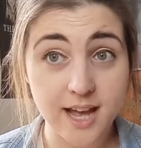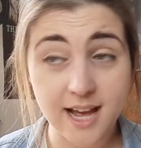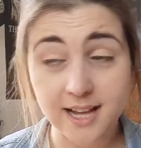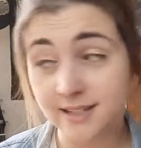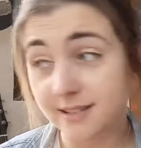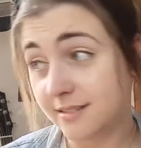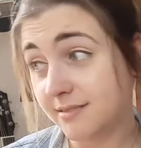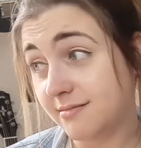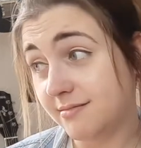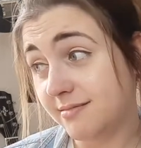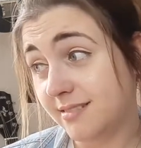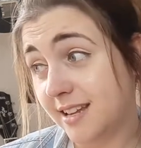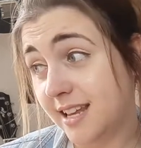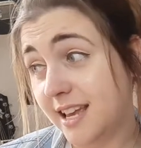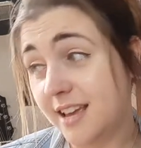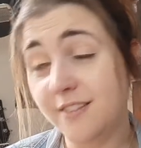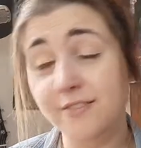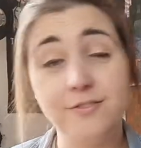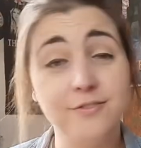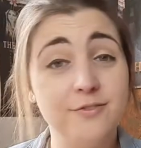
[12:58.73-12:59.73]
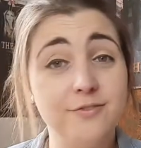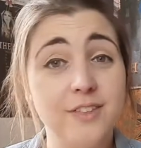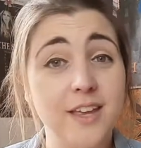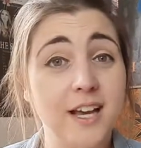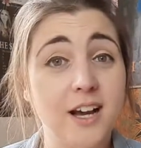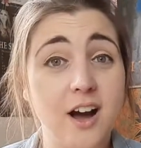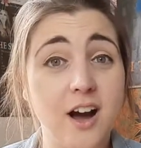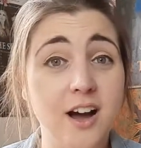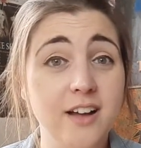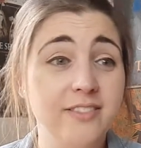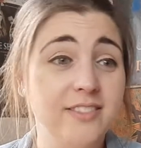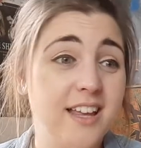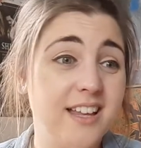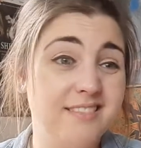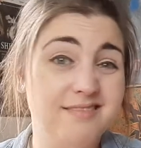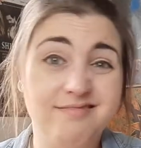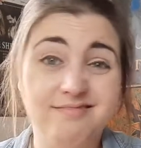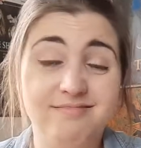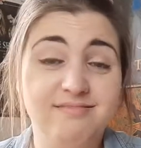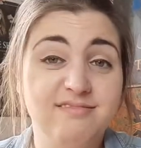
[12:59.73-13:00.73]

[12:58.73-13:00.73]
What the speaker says: And if they can't, then